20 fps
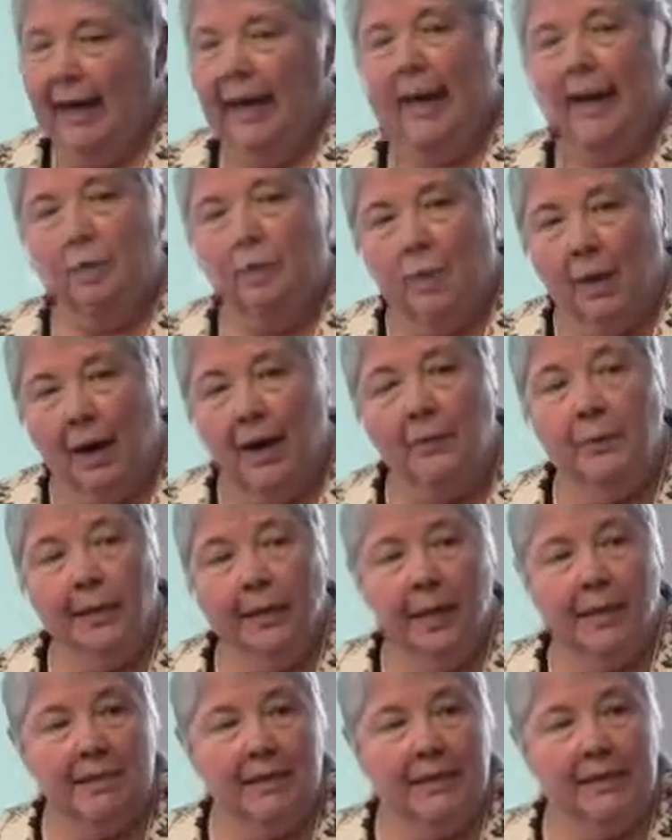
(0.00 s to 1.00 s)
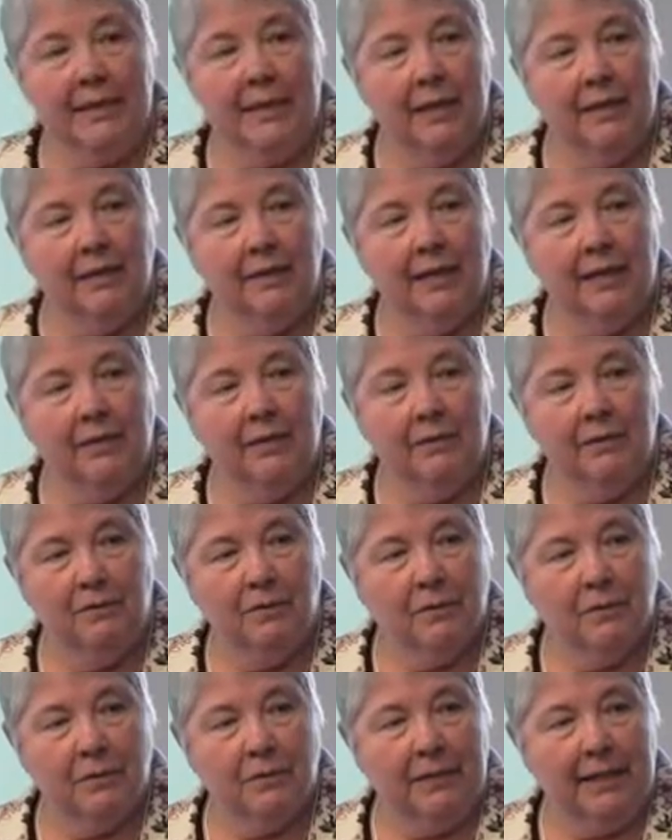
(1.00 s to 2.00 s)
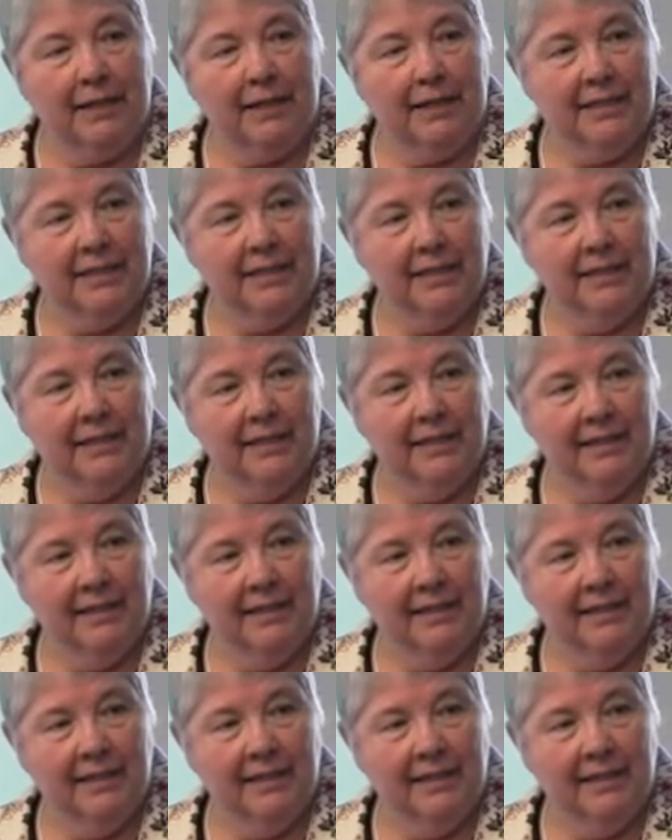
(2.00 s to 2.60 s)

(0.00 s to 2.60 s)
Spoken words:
and why we came into healthcare in the first place.